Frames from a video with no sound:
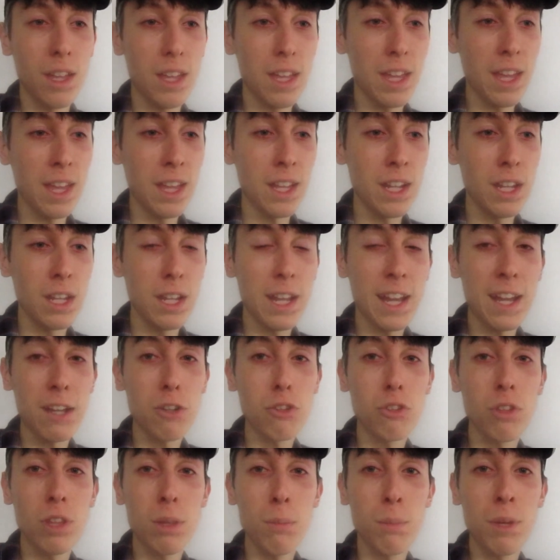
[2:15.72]
And it
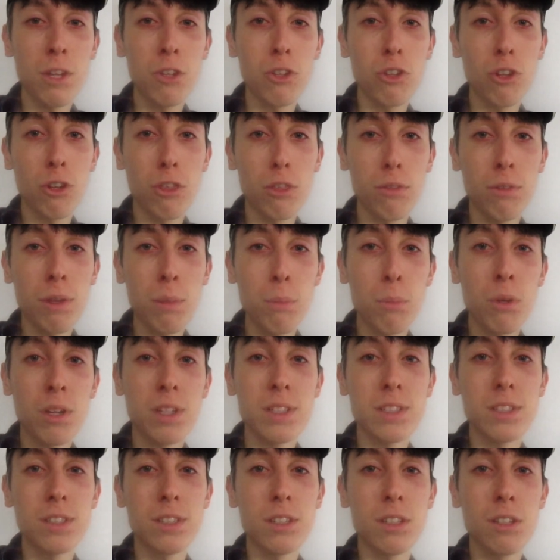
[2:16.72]
actually measured
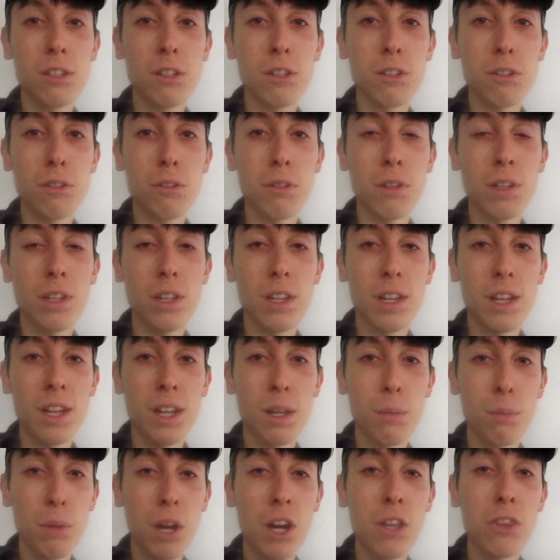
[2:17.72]
3.0
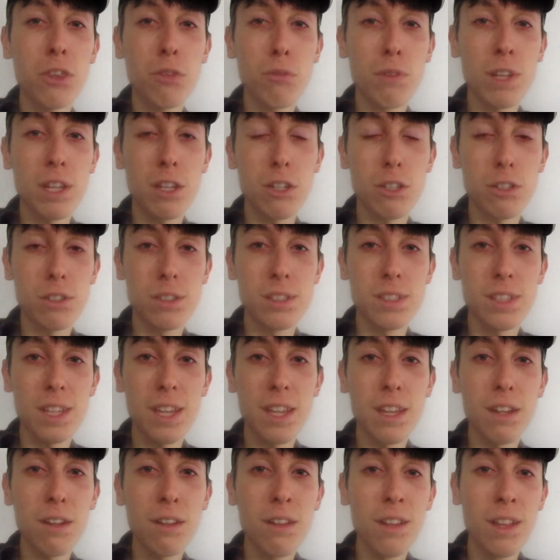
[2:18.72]
on the Richter
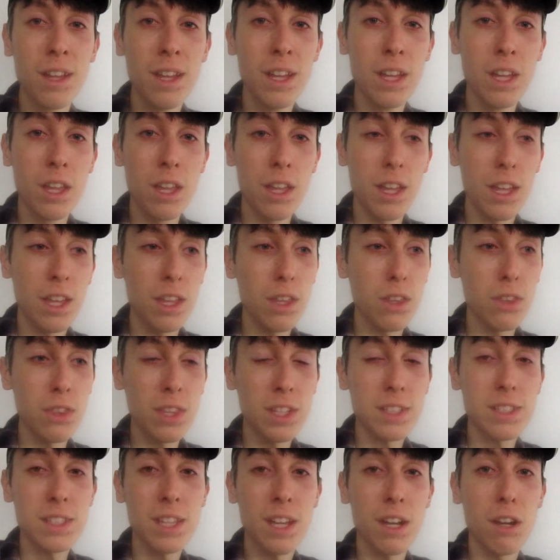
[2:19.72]
scale. And
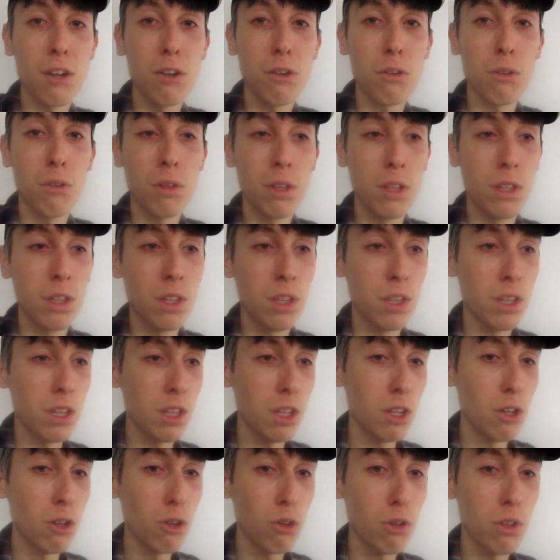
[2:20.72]
that's how,
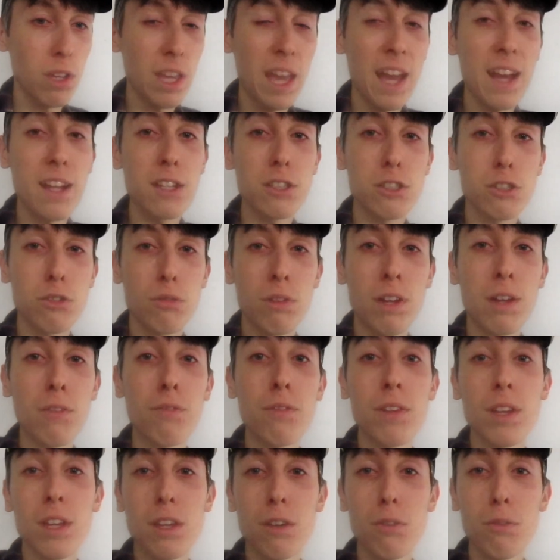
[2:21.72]
you know,
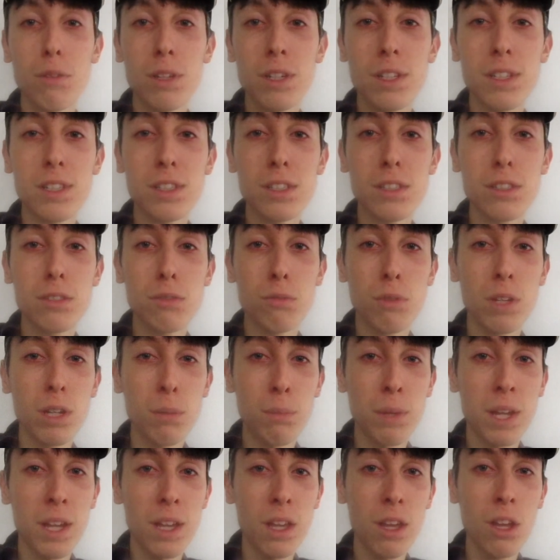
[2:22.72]
catastrophic it was. One
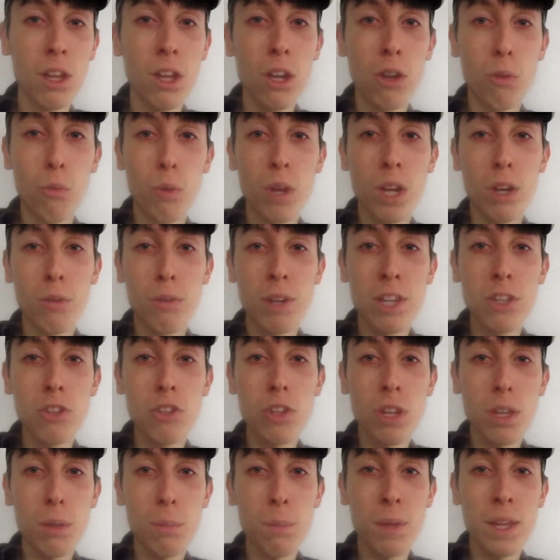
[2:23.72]
of my Royal
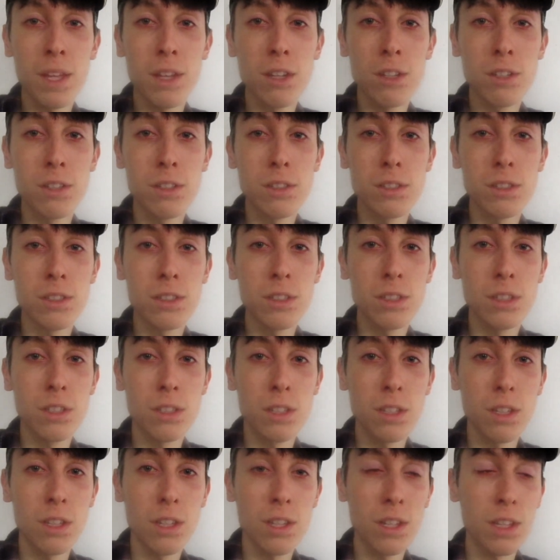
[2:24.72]
Ranger commanders
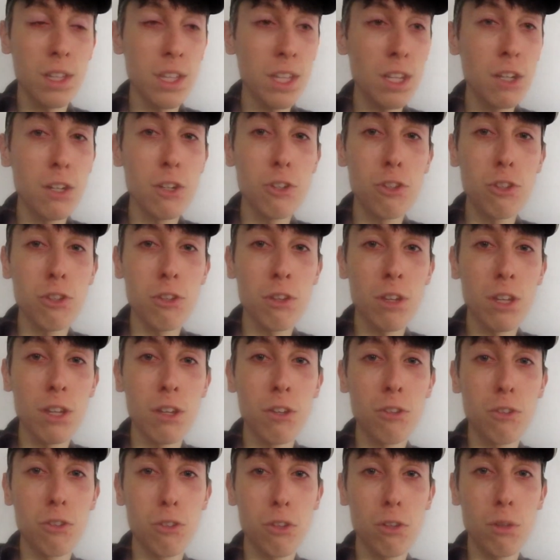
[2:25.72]
a year or two
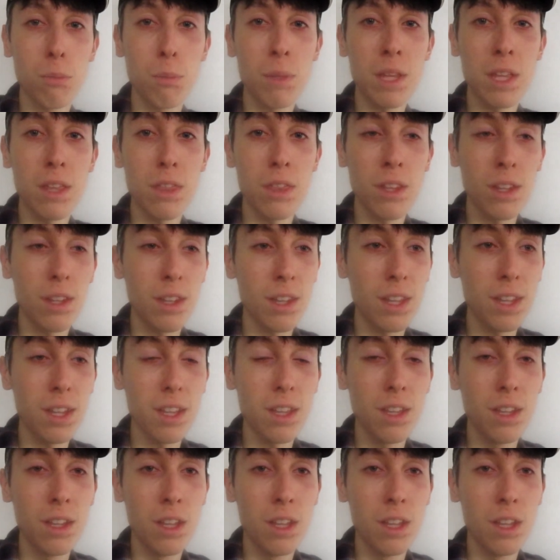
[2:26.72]
ago told me that, like,